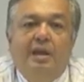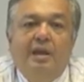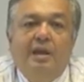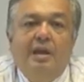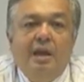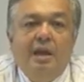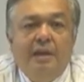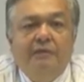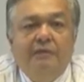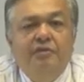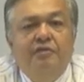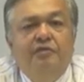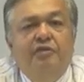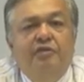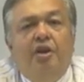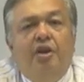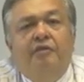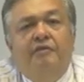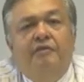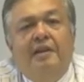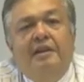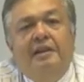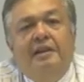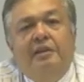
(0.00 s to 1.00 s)
If you've got a
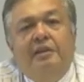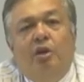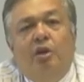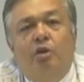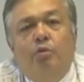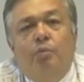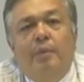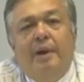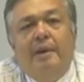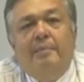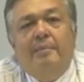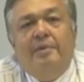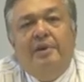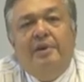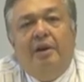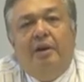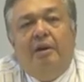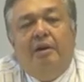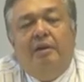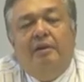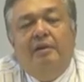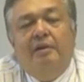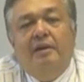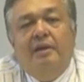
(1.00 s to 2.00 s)
very long webinar,
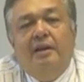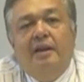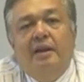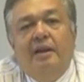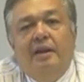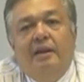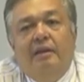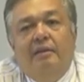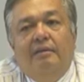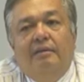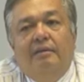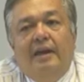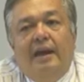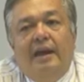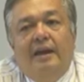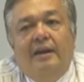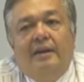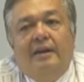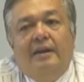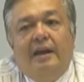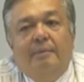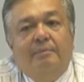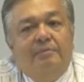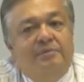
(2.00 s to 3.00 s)
then
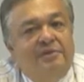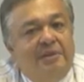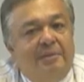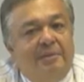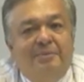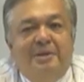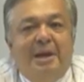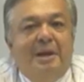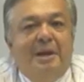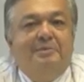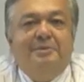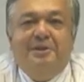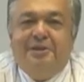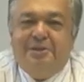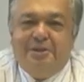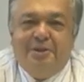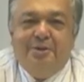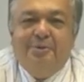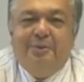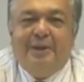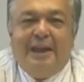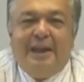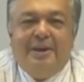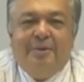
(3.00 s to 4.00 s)
sometimes there's no
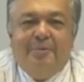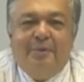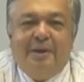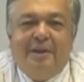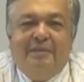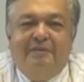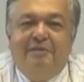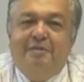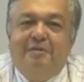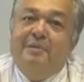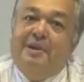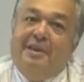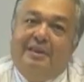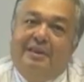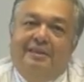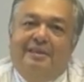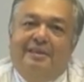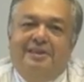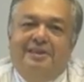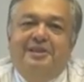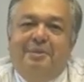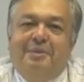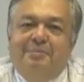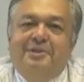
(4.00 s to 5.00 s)
getting away from it, the
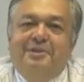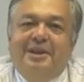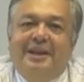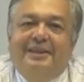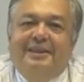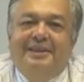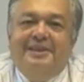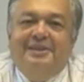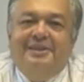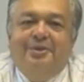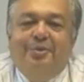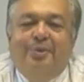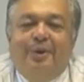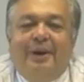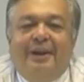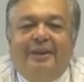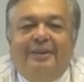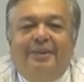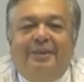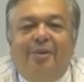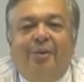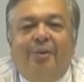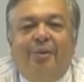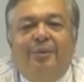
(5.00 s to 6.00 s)
subject is quite
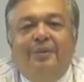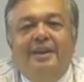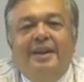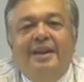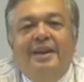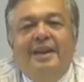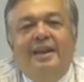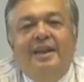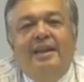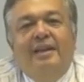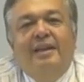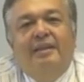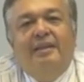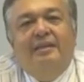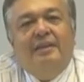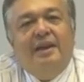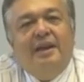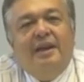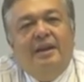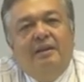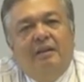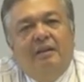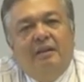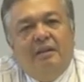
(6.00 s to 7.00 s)
long,
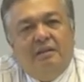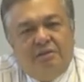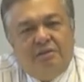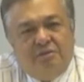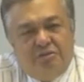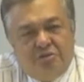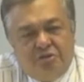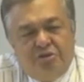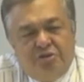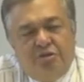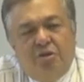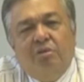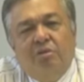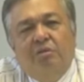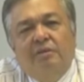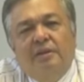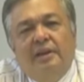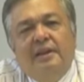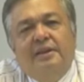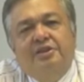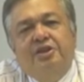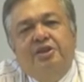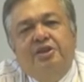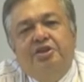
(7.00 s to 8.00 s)
then strongly I'd
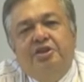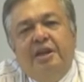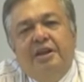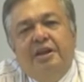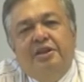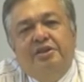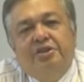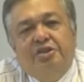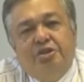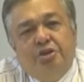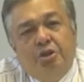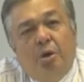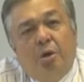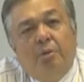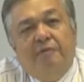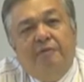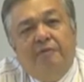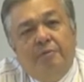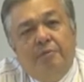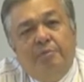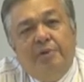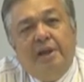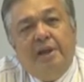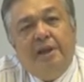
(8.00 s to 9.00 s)
suggest stop for
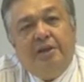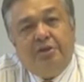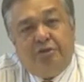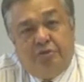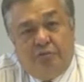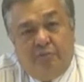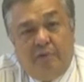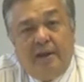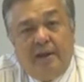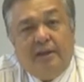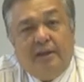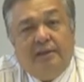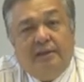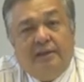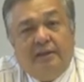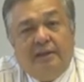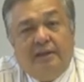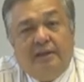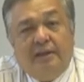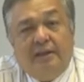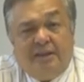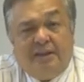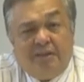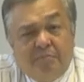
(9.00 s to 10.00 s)
breaks
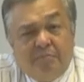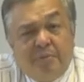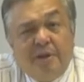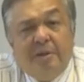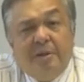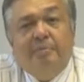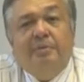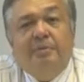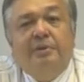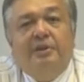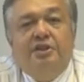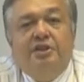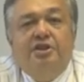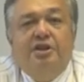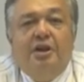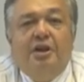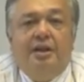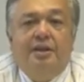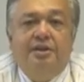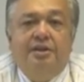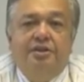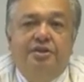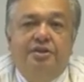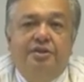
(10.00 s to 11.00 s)
regularly, give people a
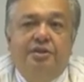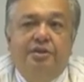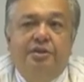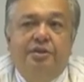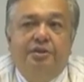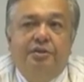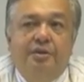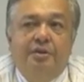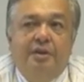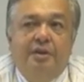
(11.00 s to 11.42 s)
chance to